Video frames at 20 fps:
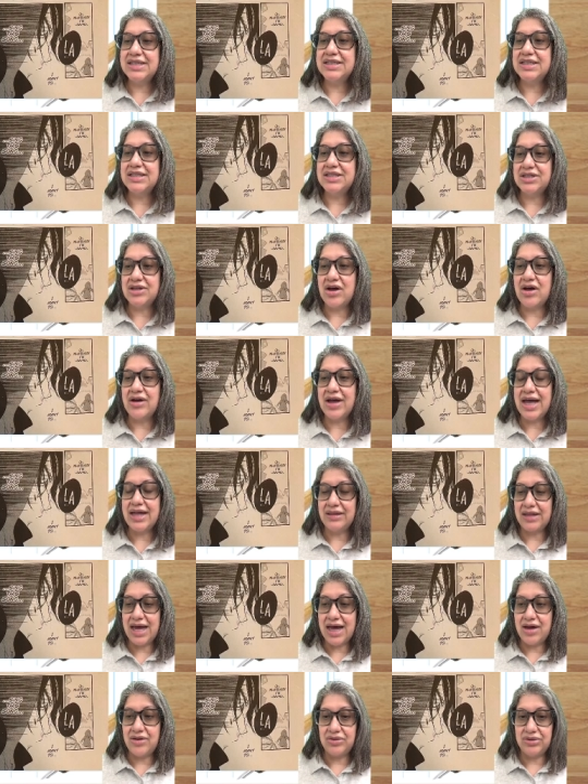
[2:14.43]
the song out
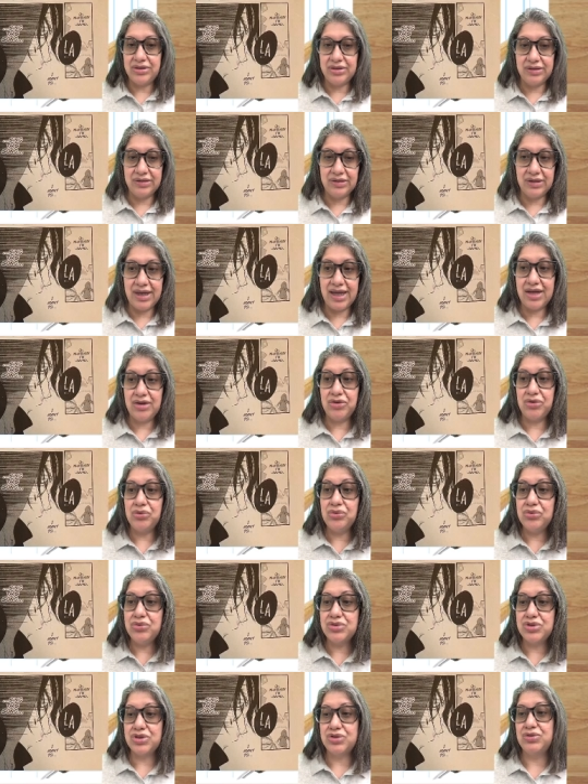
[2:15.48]
loud, and
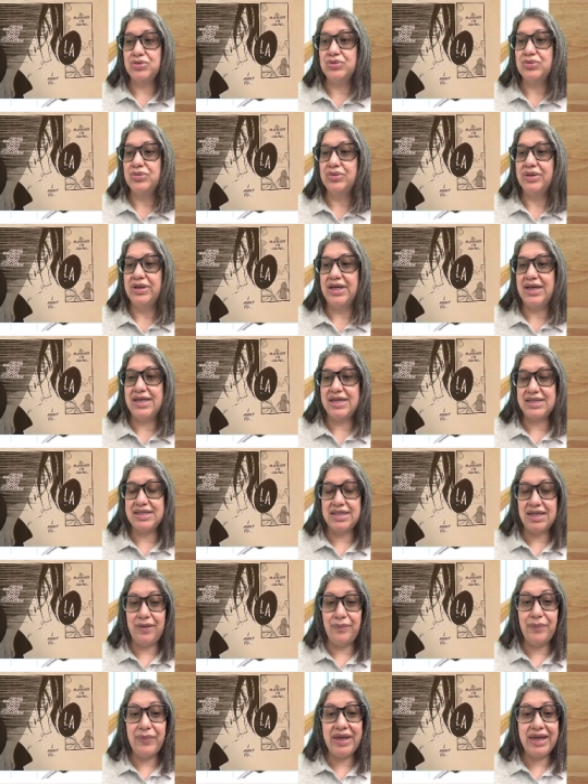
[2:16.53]
Yuzu is
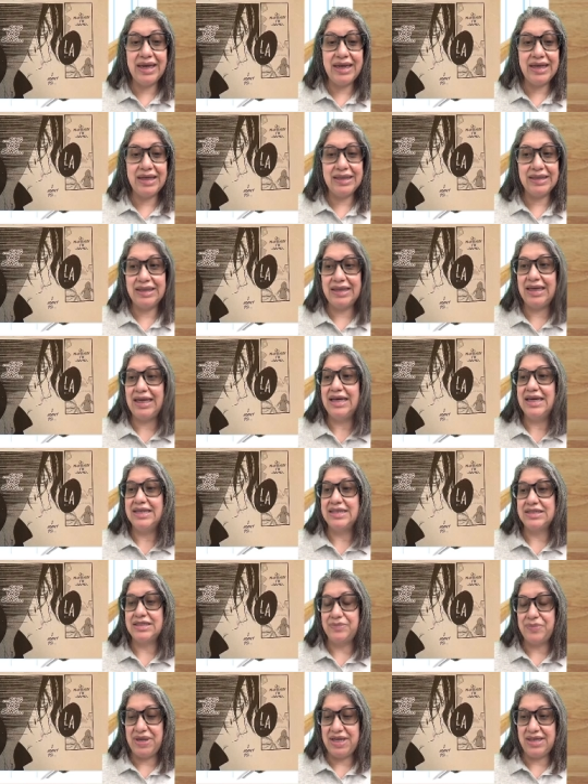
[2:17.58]
immediately
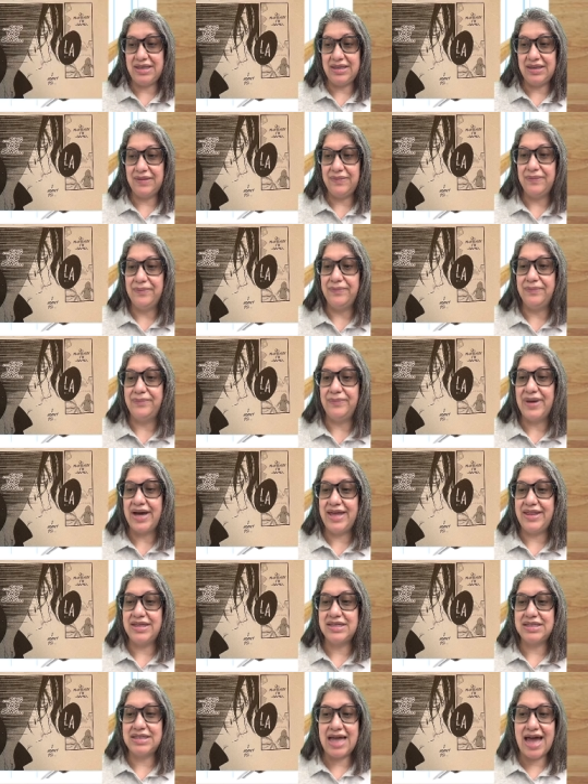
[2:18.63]
smitten by
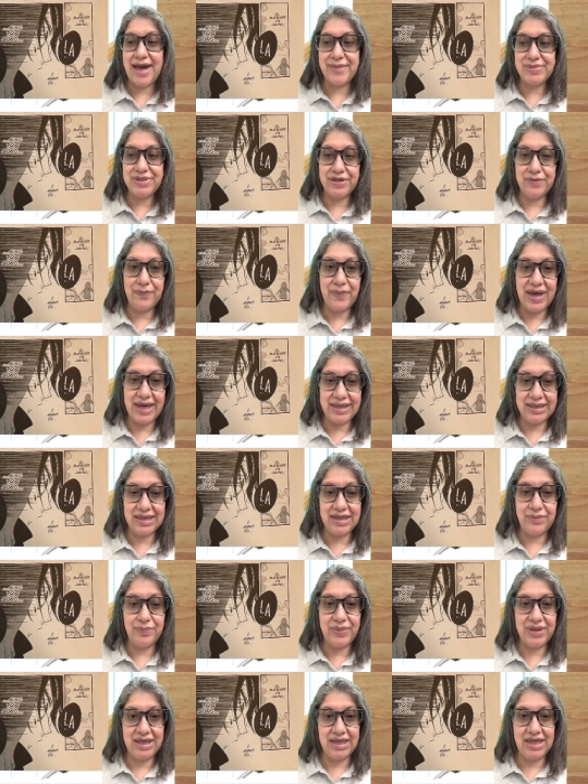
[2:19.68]
this absent
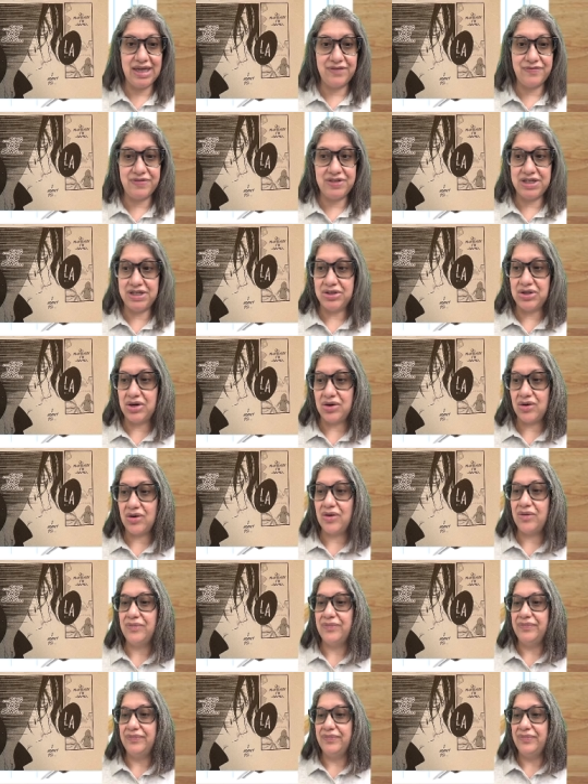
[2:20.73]
minded but gifted girl.
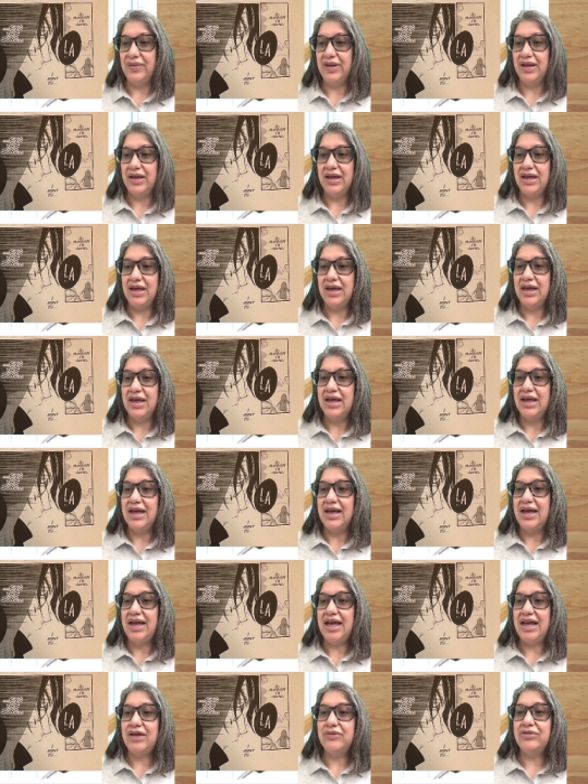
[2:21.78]

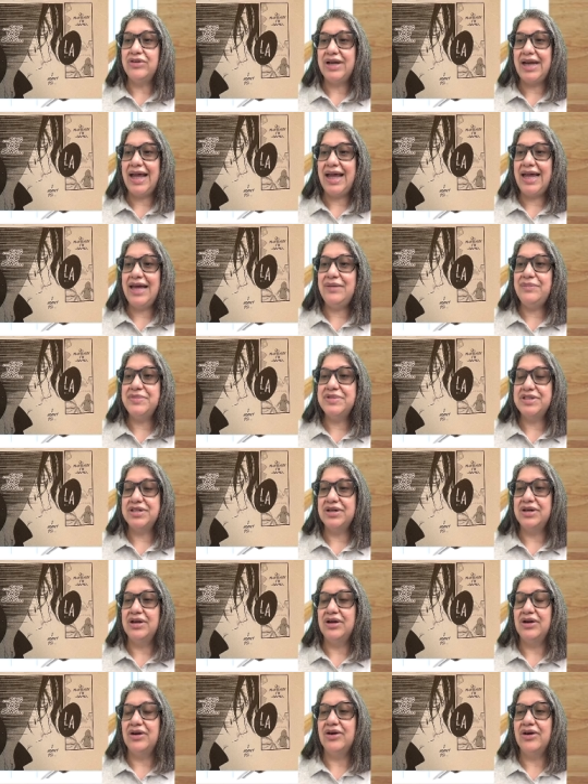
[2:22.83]
He renames
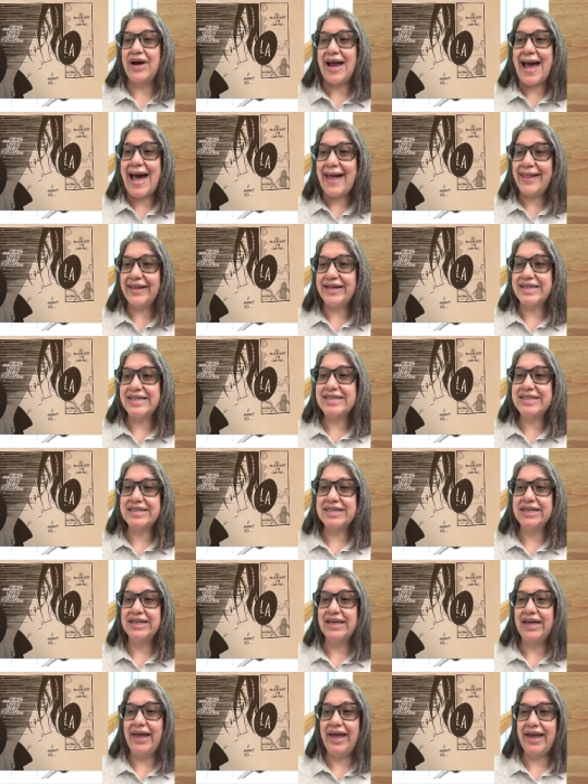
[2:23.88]
her Alice
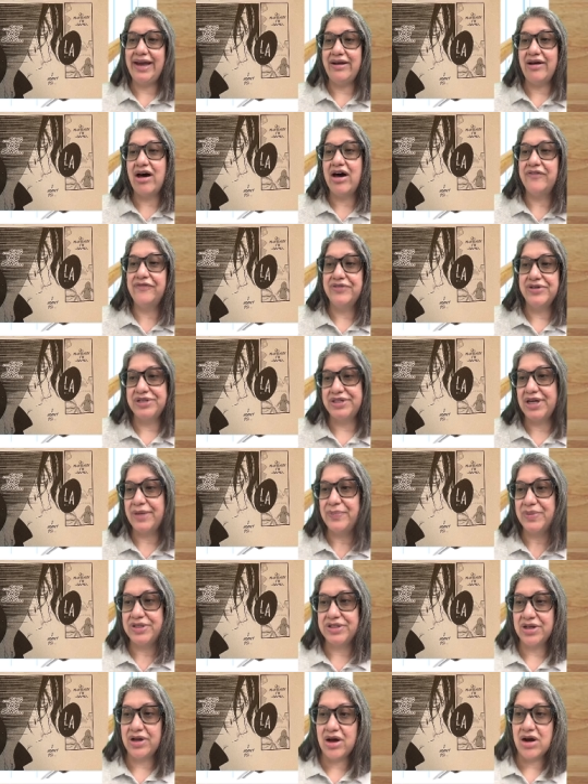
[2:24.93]
and offers up a
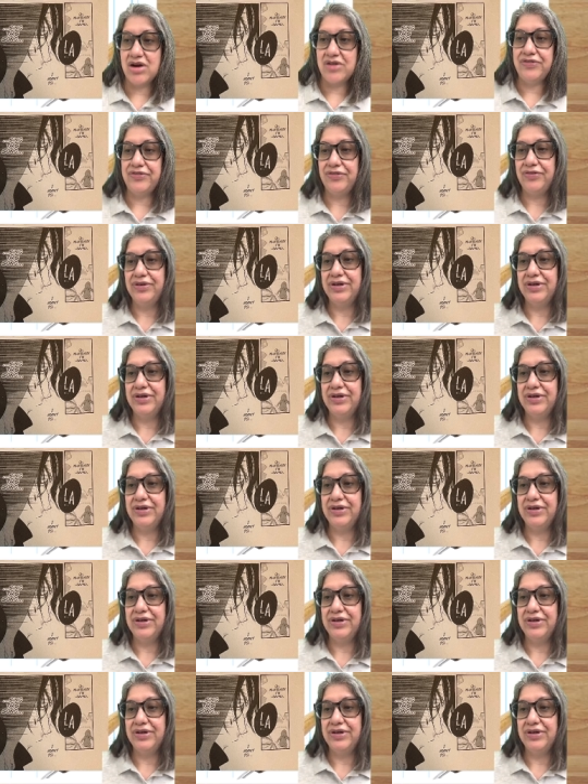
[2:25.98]
scarf